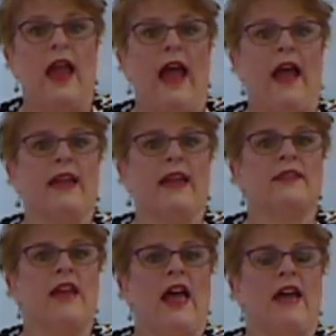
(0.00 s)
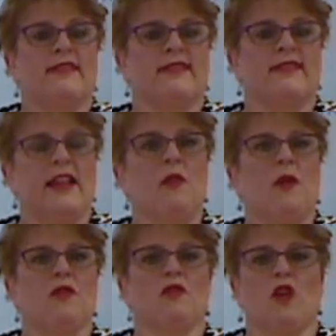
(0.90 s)
and see
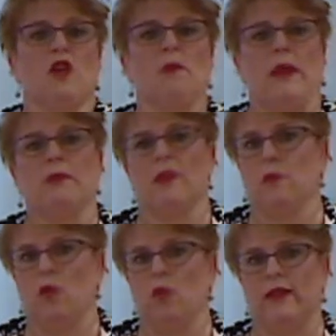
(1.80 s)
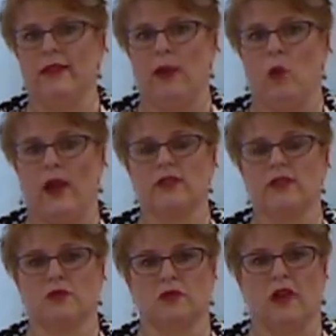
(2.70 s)
whether or not people are pulling their weight
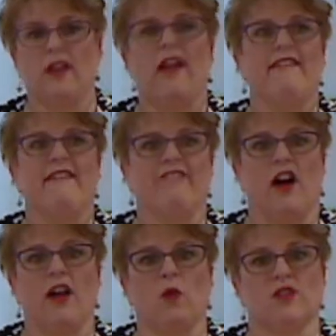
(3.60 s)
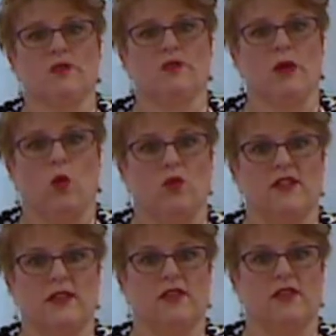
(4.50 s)
or not via what's recorded
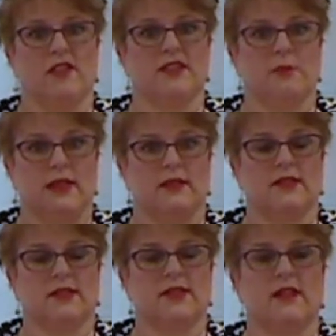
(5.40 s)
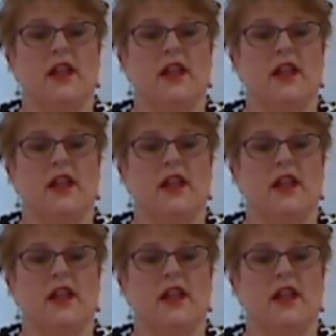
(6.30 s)
in those minutes.